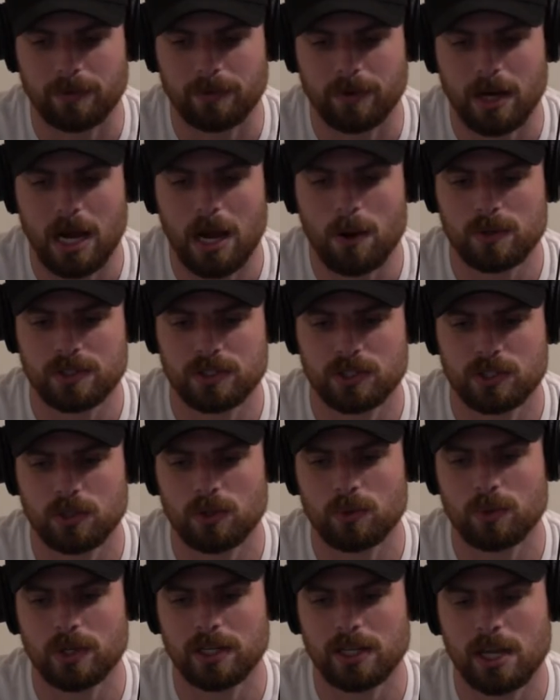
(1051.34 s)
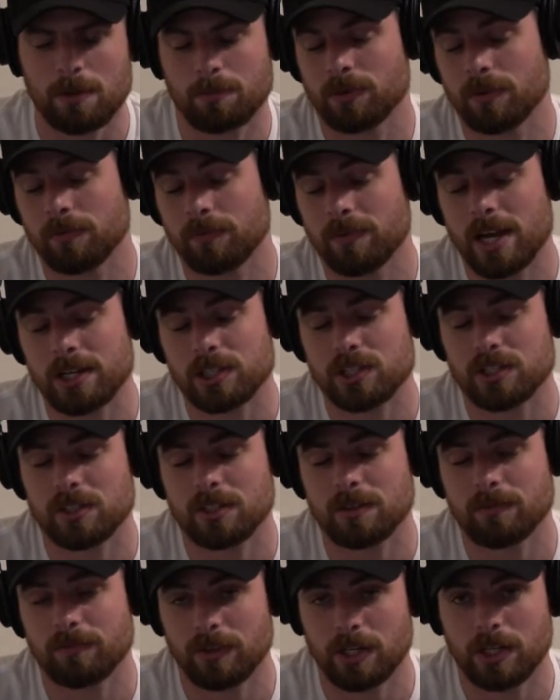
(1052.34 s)
I was doing a
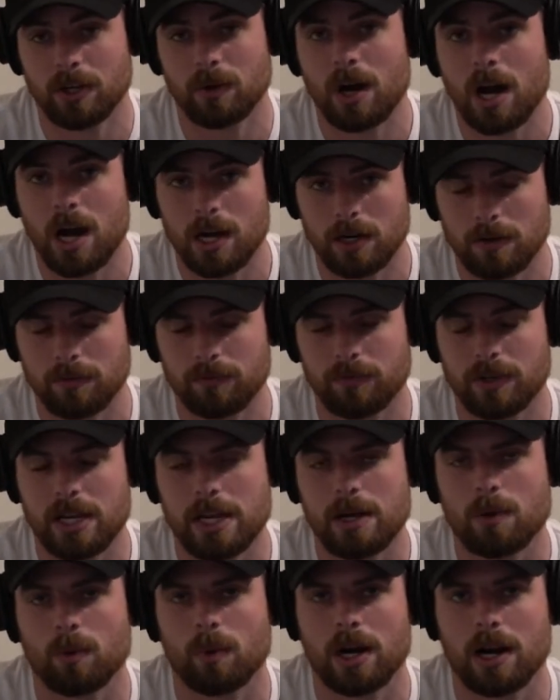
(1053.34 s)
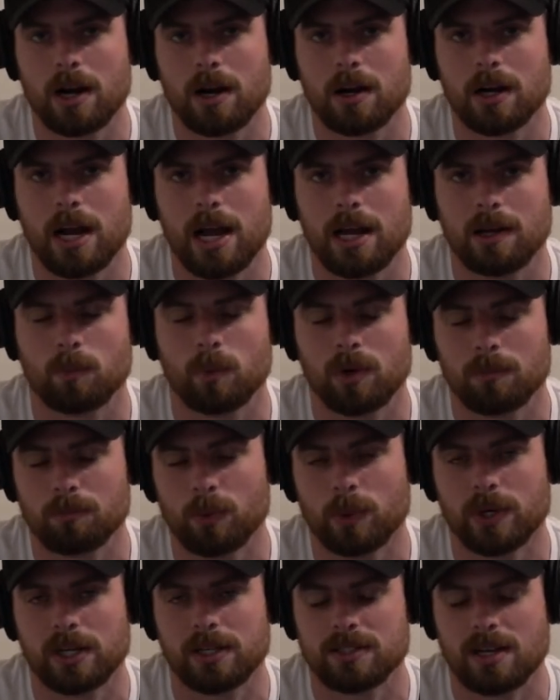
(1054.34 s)
profession, videography, where at one
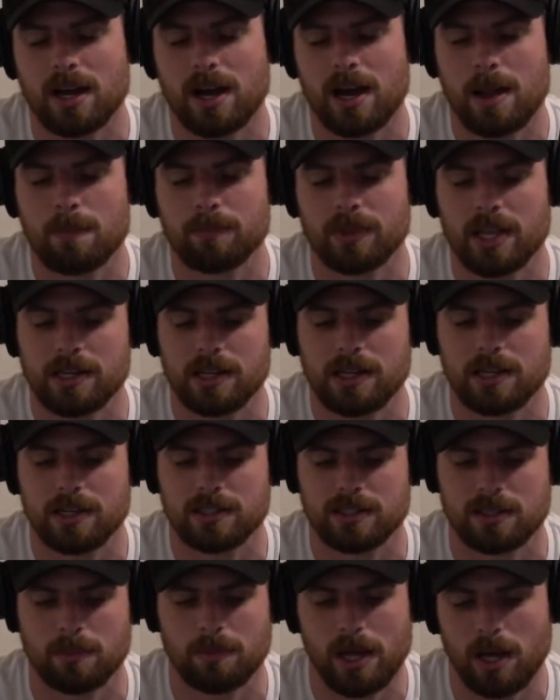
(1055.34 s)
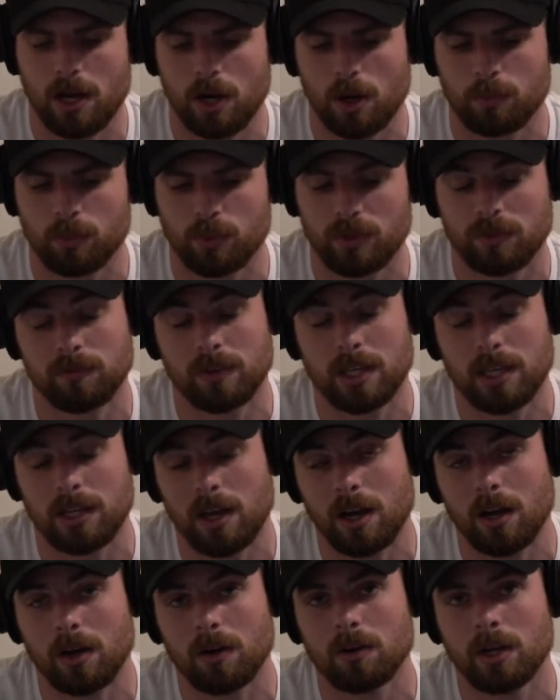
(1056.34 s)
point in time they needed some help with
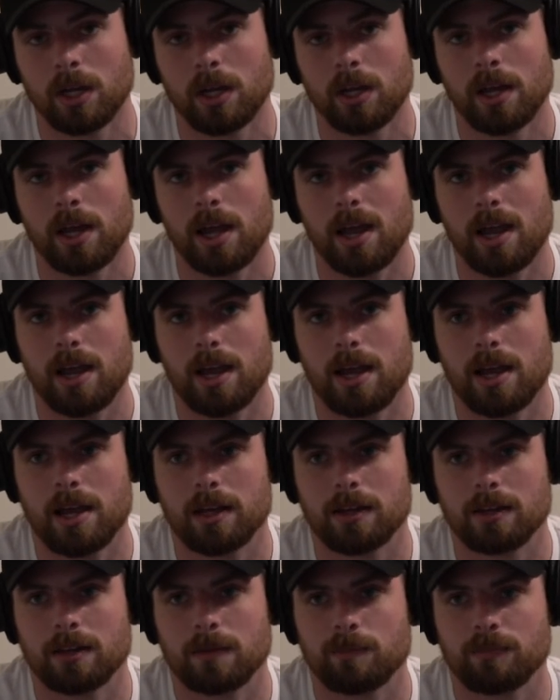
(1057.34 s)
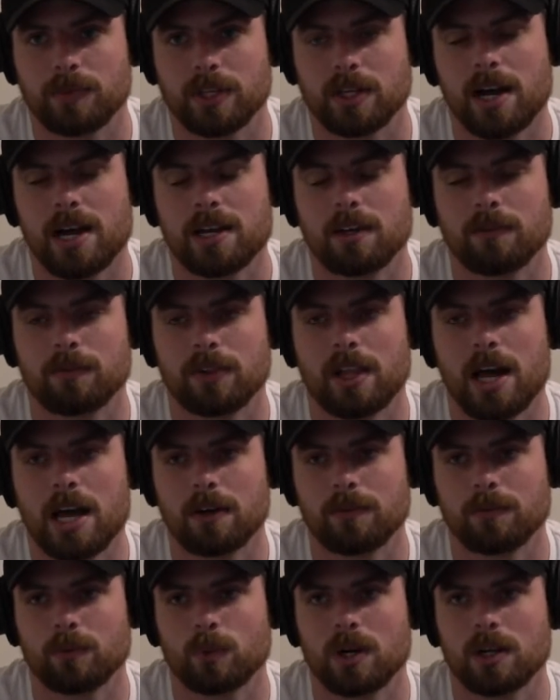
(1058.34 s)
video. And the kind of
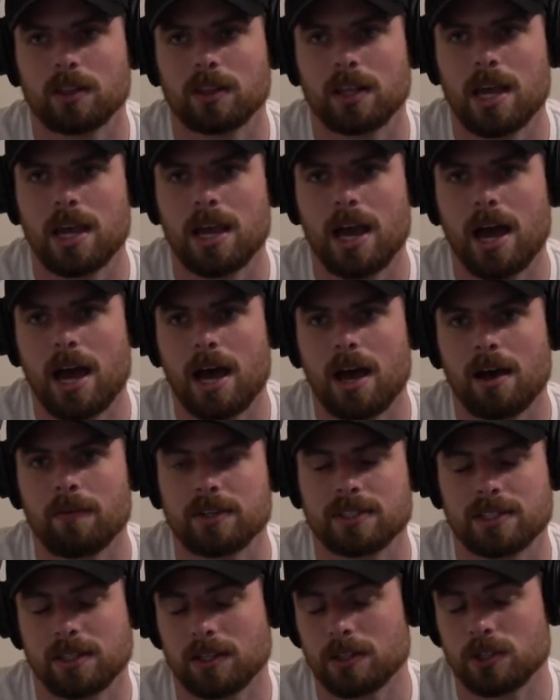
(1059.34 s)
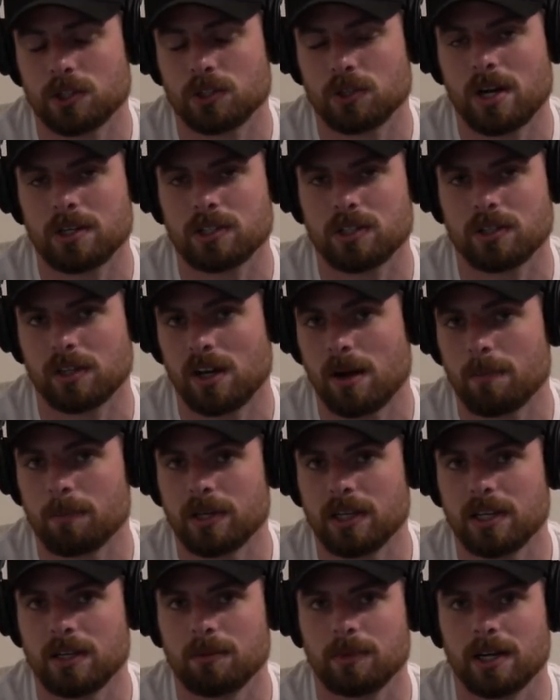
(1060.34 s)
line of work they have, it's a construction
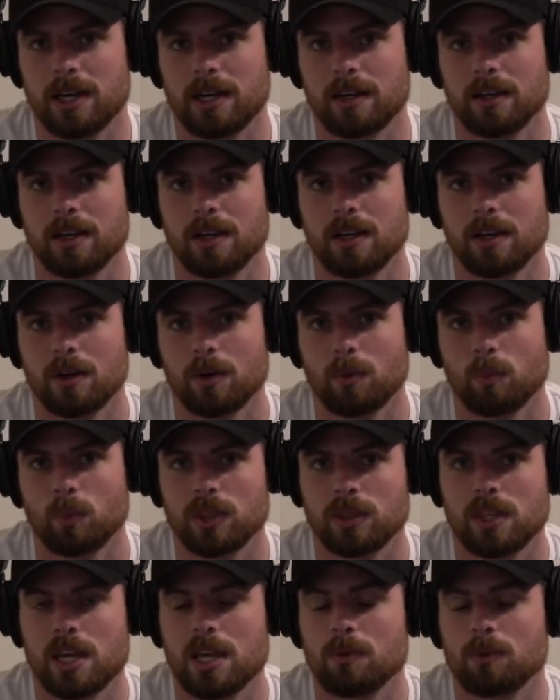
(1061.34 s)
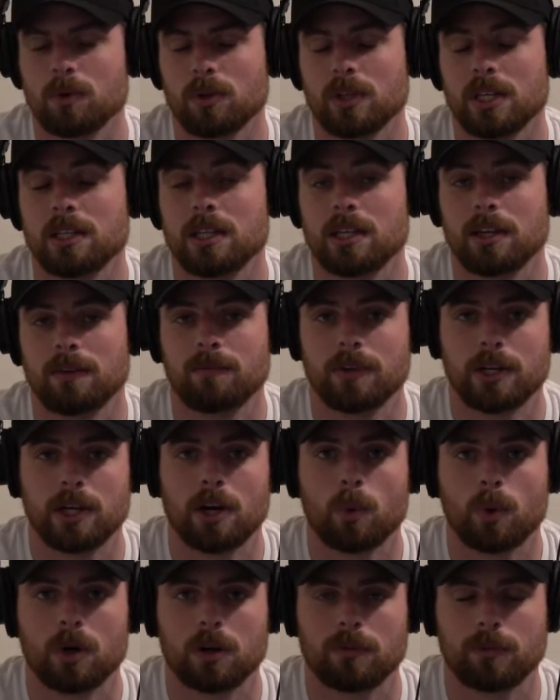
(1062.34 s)
company, but what they really needed
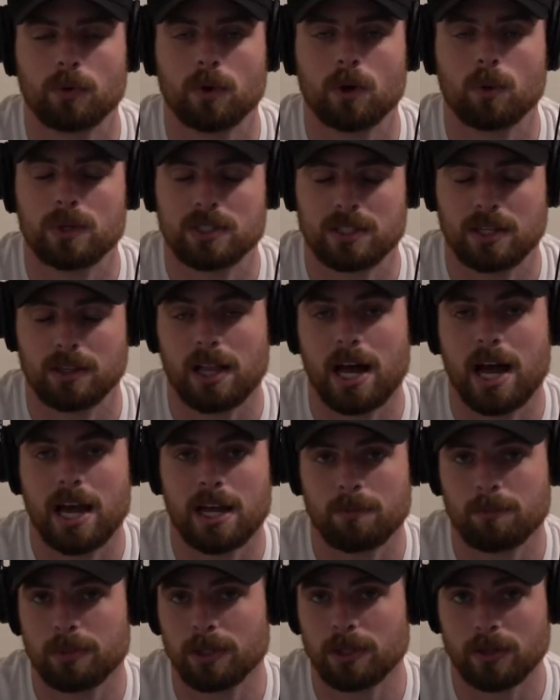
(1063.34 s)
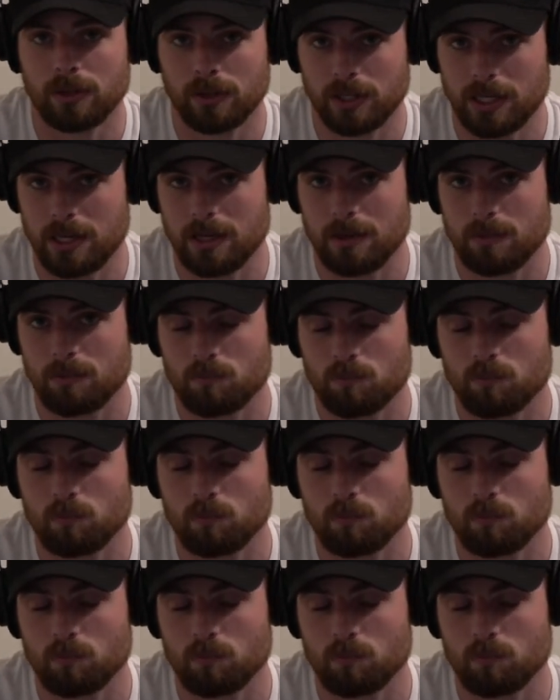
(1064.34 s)
video work for was a liability